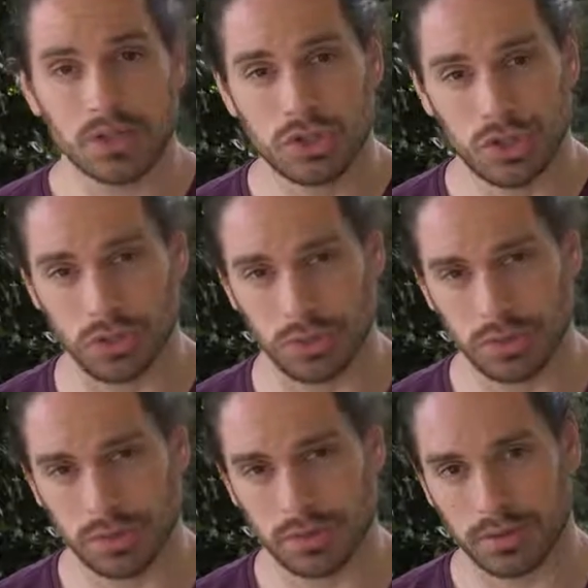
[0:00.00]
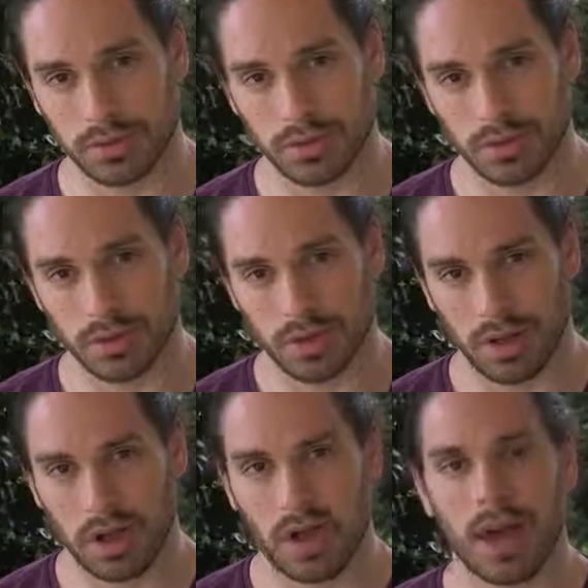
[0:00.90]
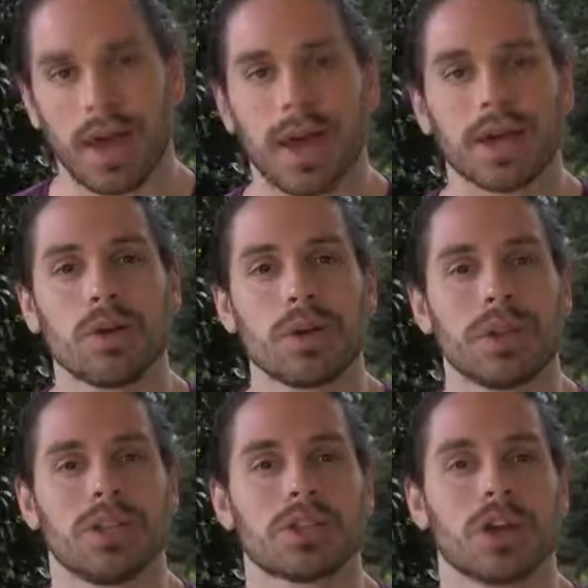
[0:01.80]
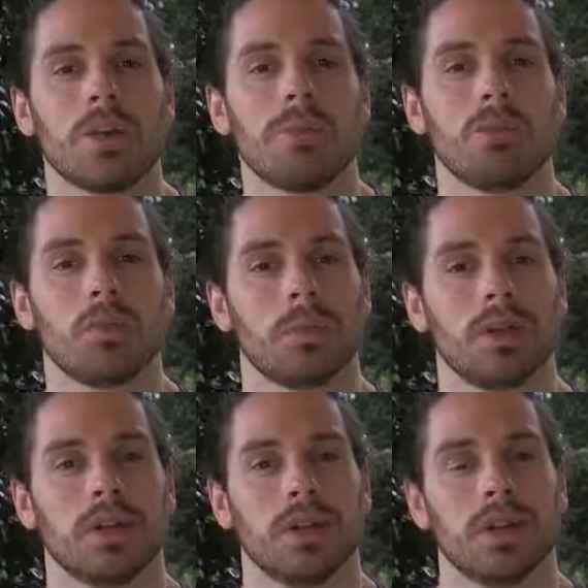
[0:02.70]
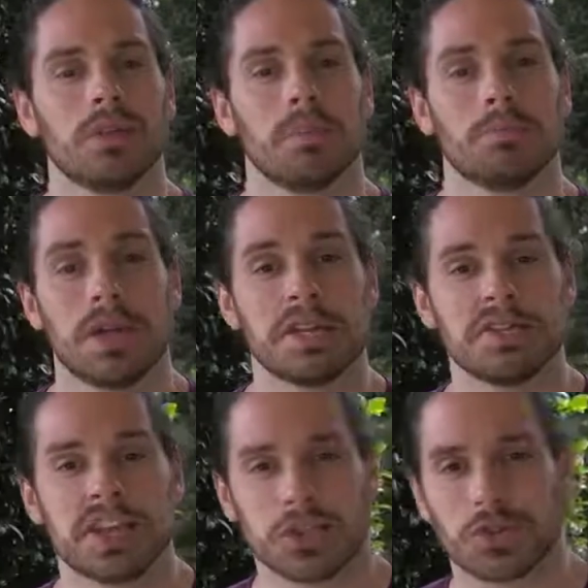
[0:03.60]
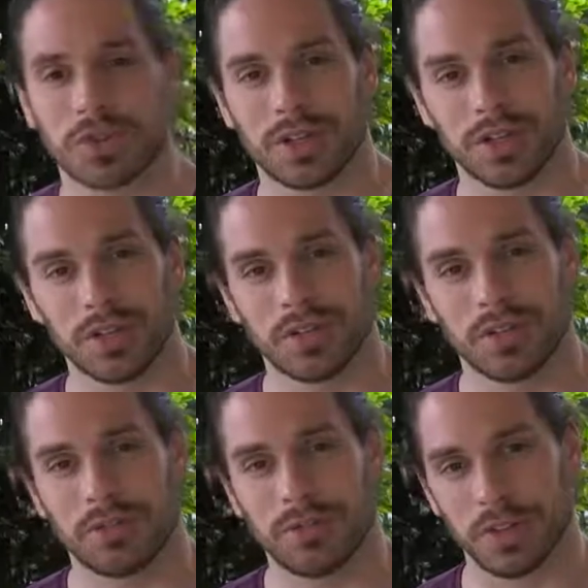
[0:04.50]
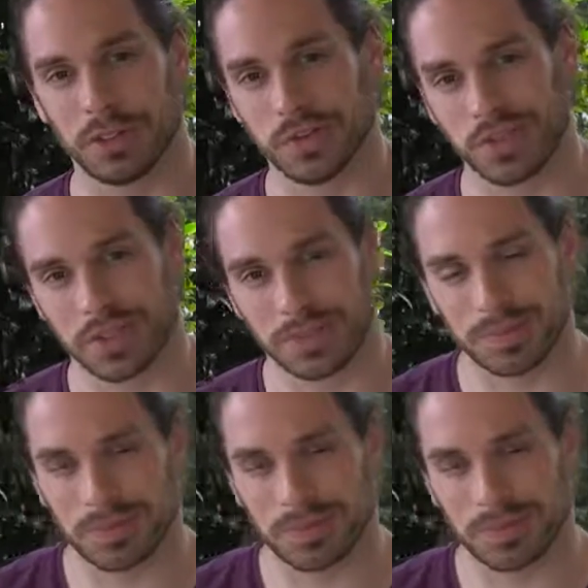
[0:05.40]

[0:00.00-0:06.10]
to, how do I be the type of woman that men naturally fear losing?